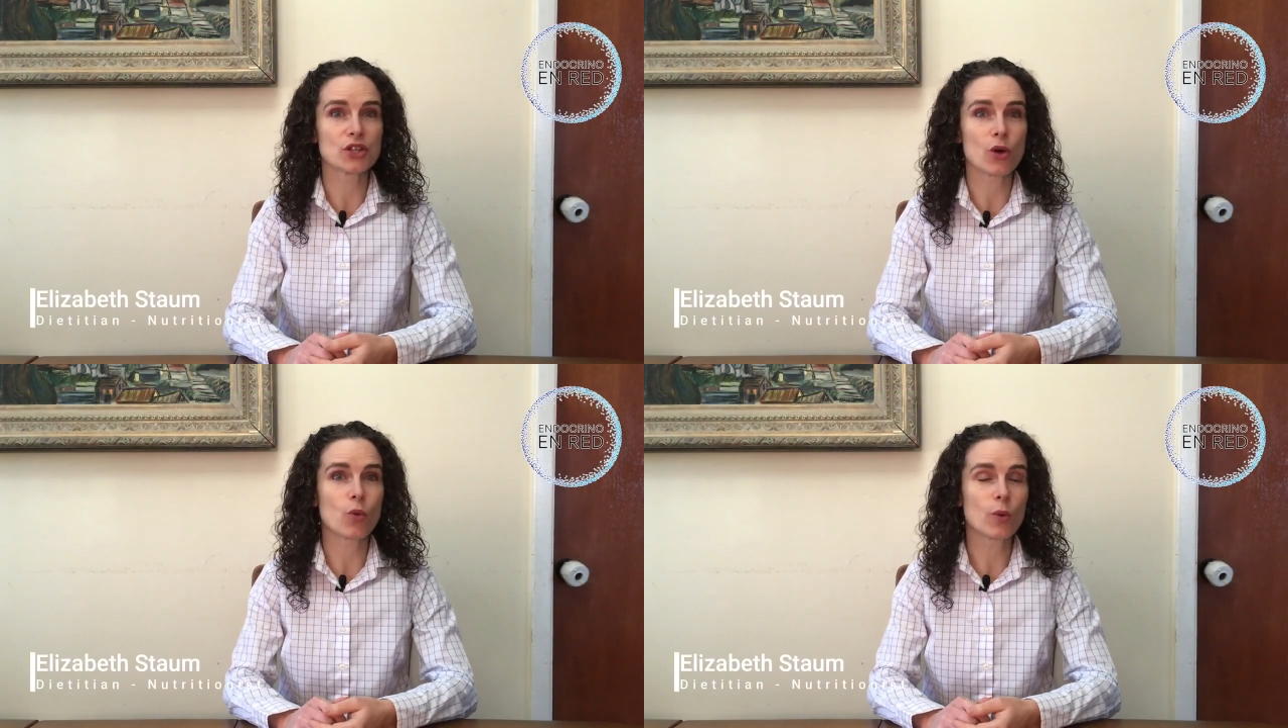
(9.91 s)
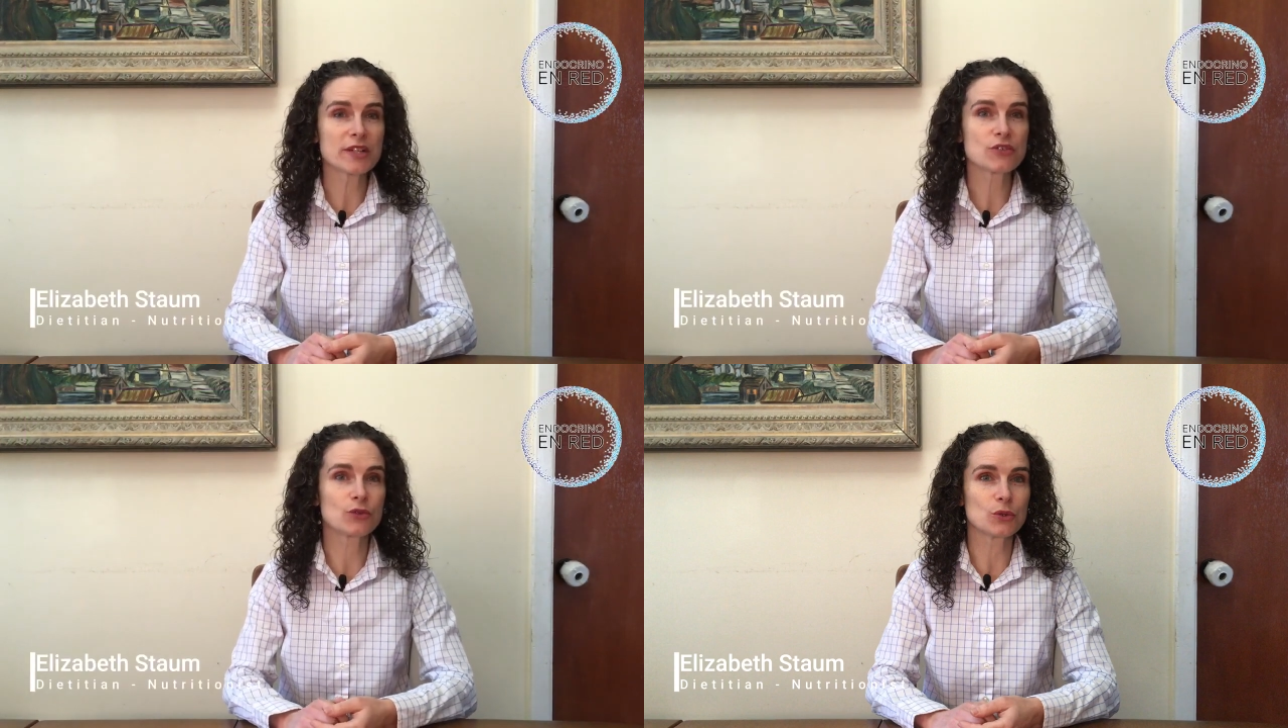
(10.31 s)
know
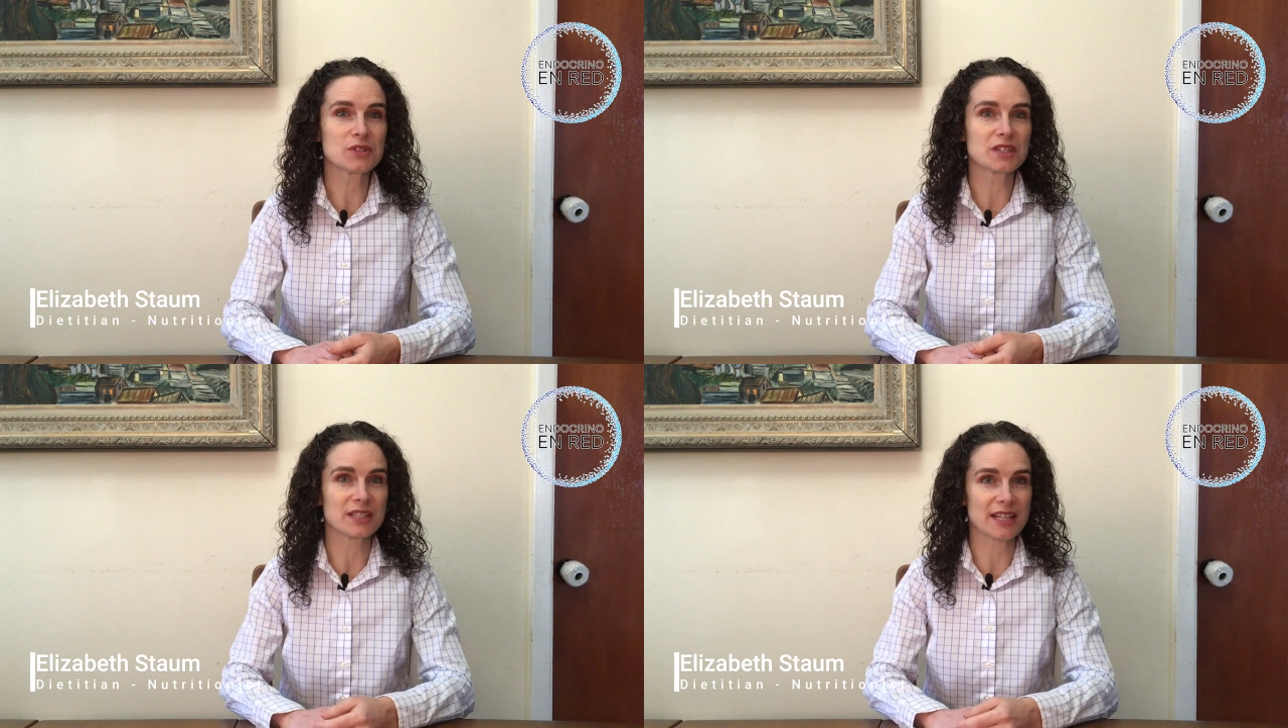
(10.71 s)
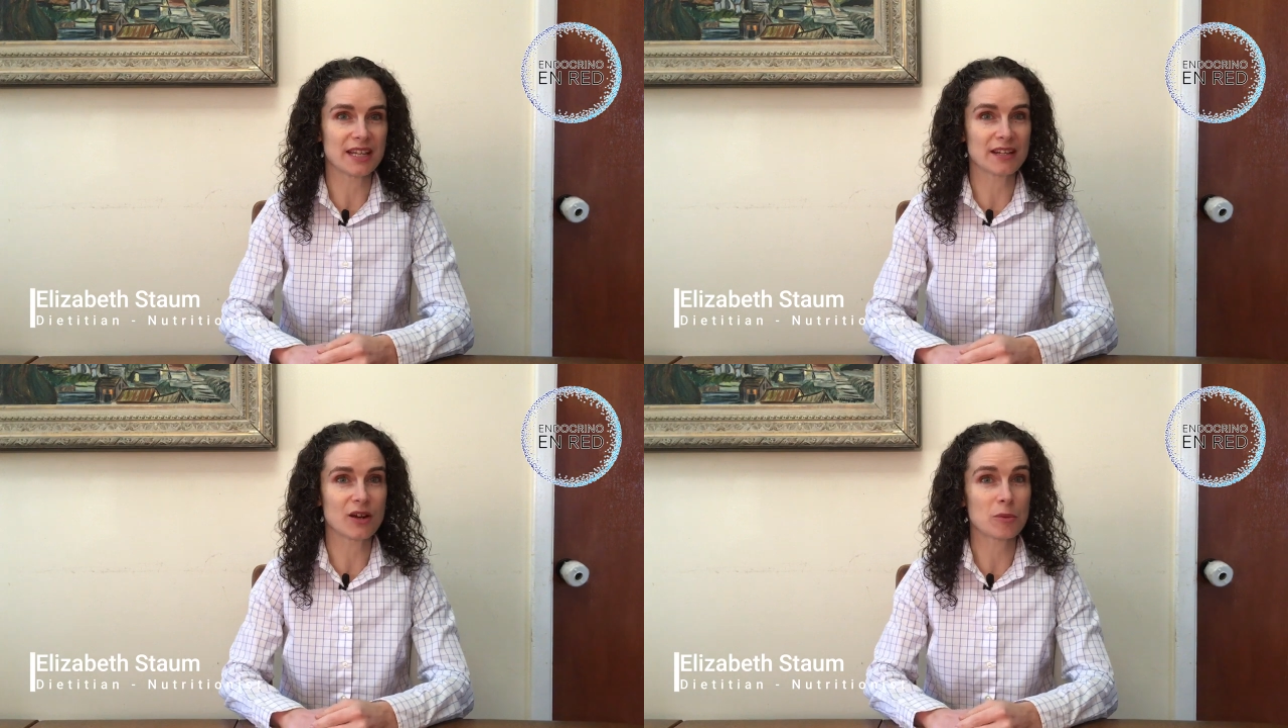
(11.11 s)
which foods
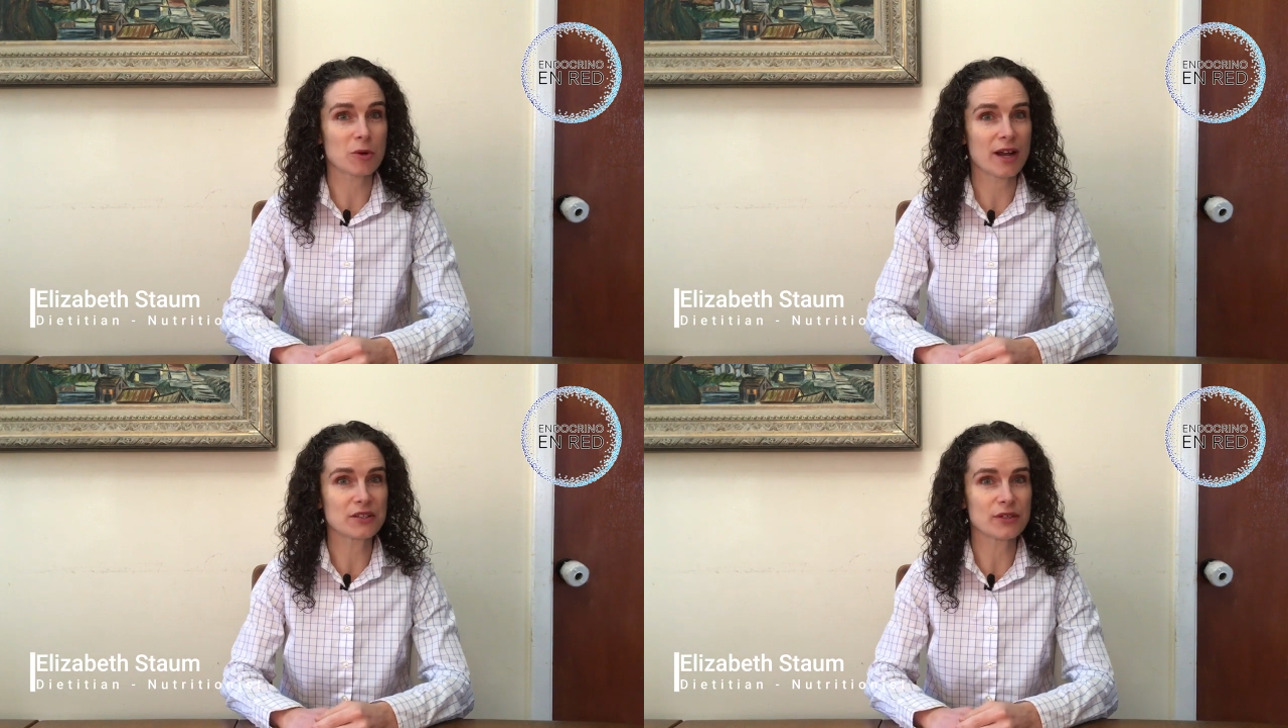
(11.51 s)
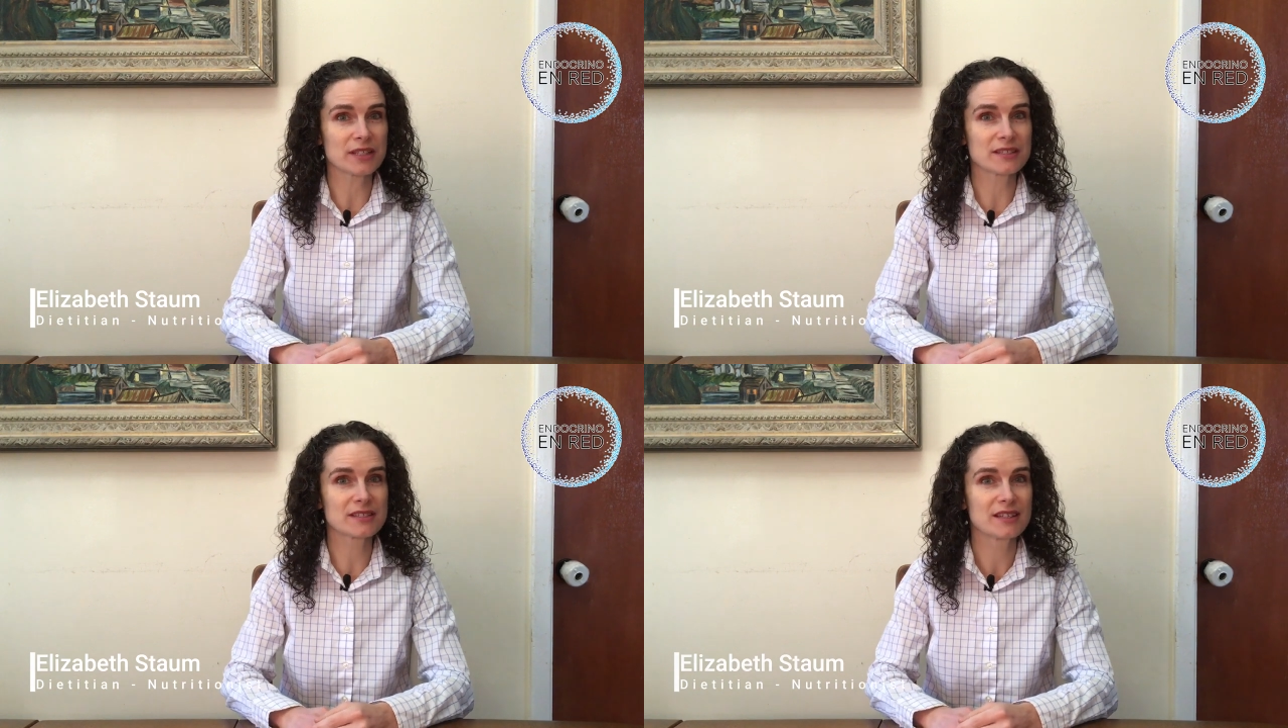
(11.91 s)
contain
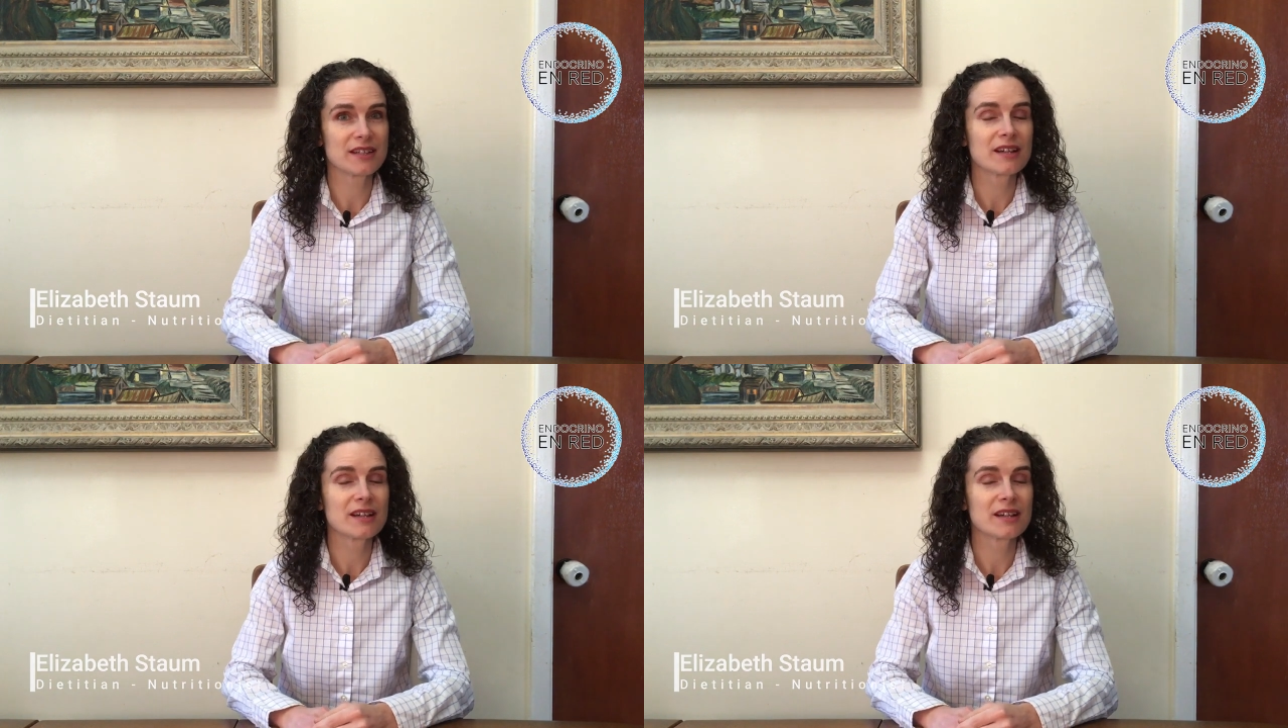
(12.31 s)
carbohydrates.